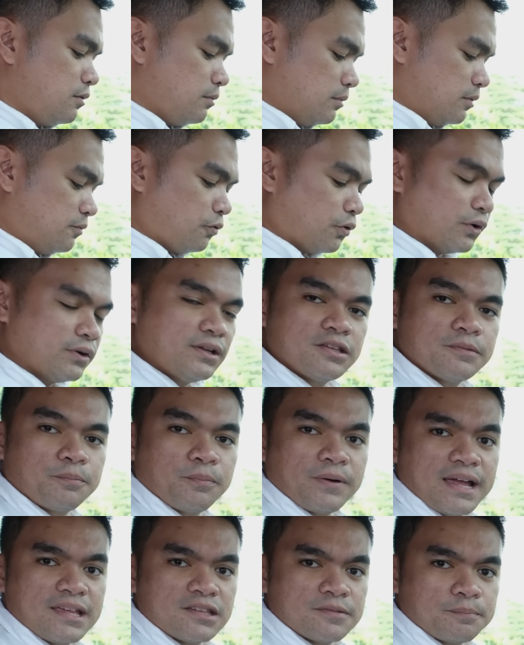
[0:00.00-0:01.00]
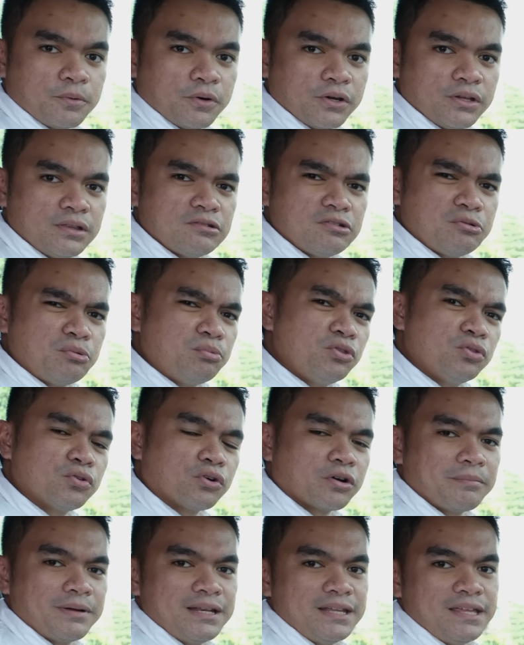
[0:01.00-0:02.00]
But for this price point, you would
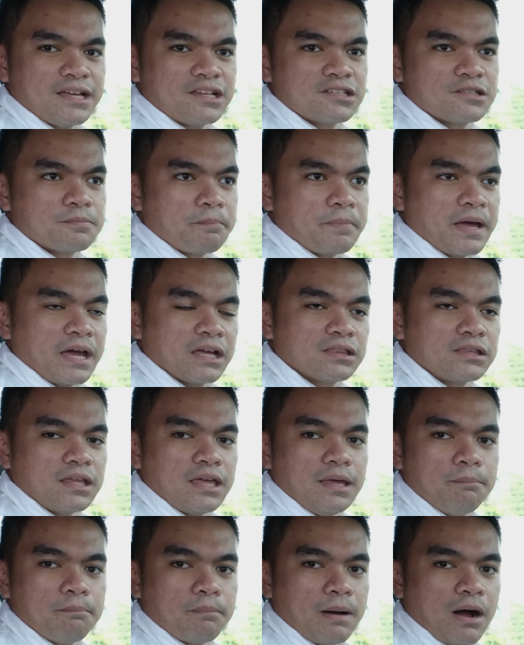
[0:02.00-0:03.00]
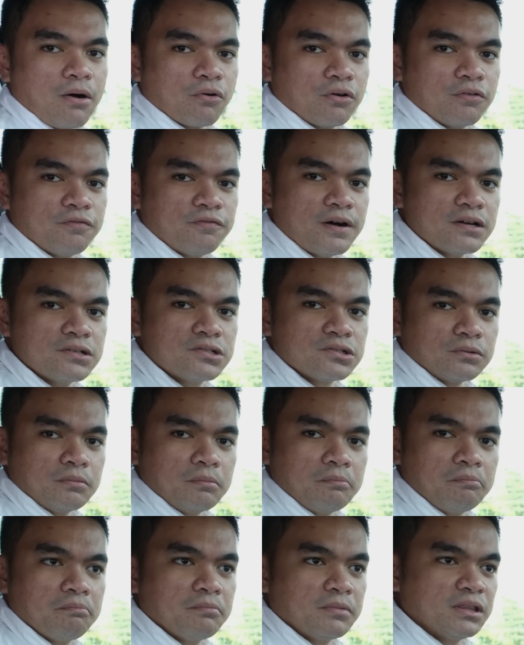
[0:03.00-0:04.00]
normally expect a power function.
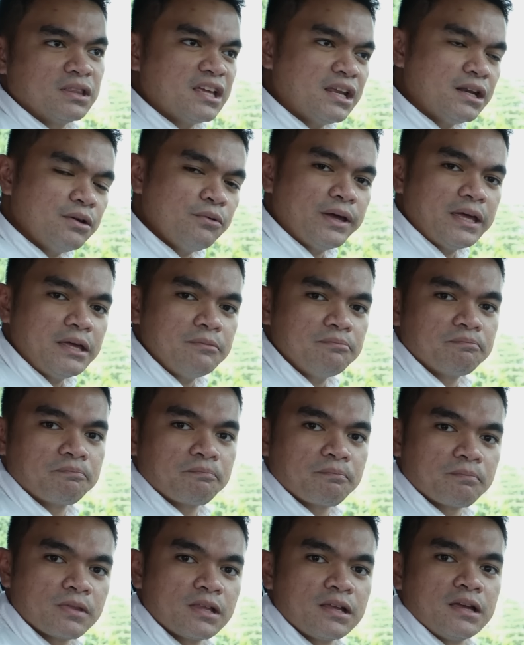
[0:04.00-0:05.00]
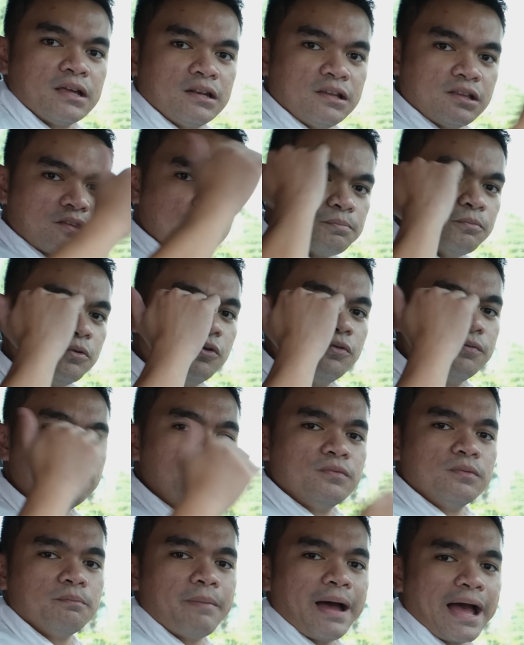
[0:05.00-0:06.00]
But anyway, let's move
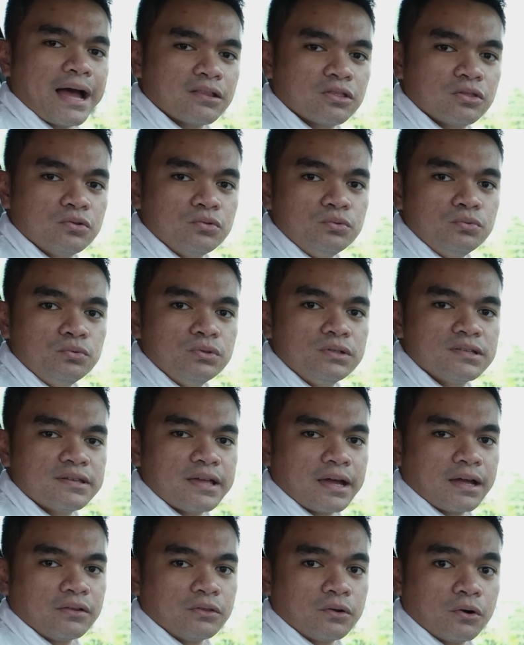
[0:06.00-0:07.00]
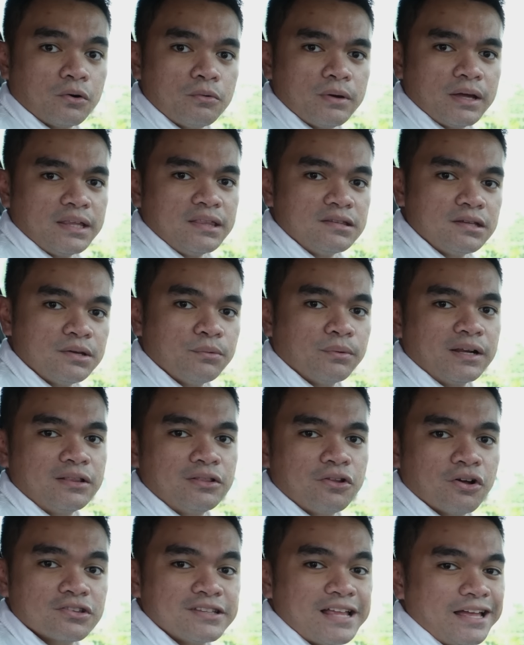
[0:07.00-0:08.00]
back to the second row and see what
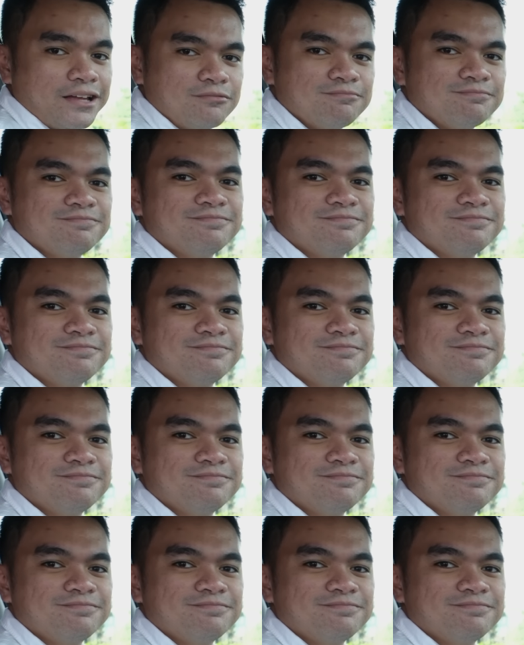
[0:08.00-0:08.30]
it looks like.